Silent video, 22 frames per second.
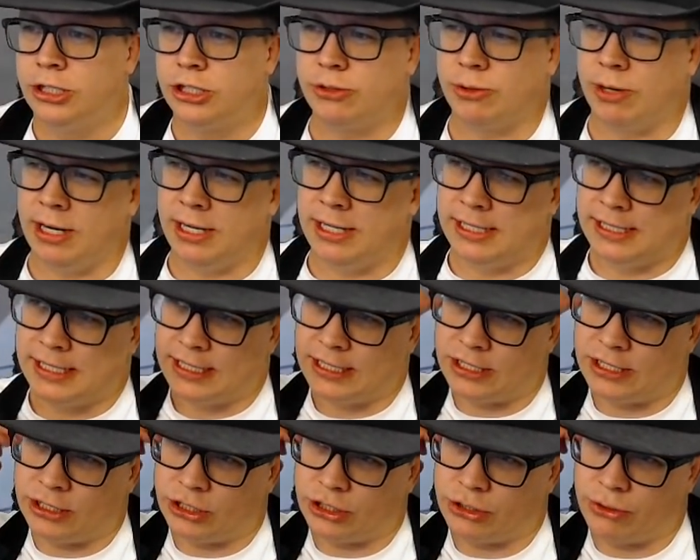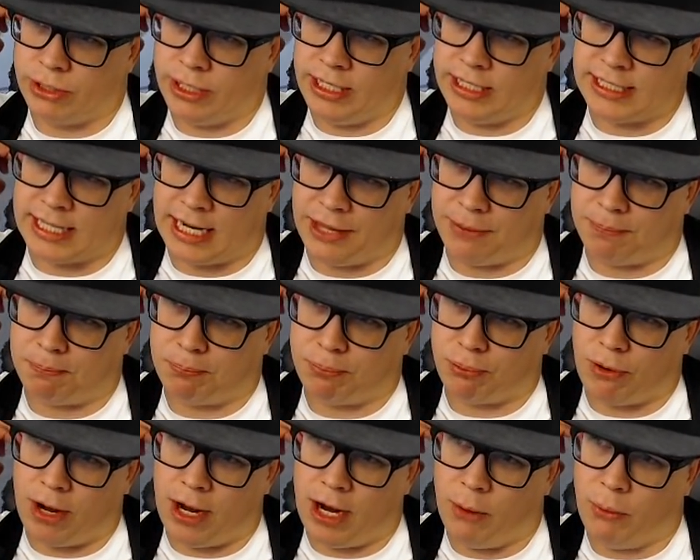transition tricks. I
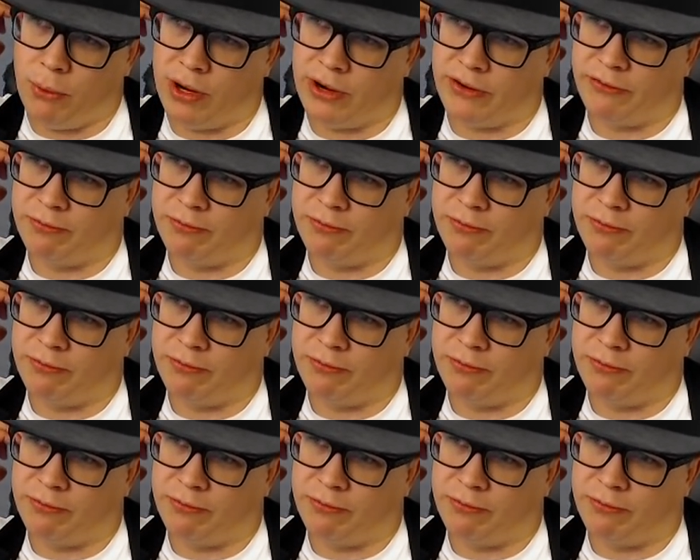probably would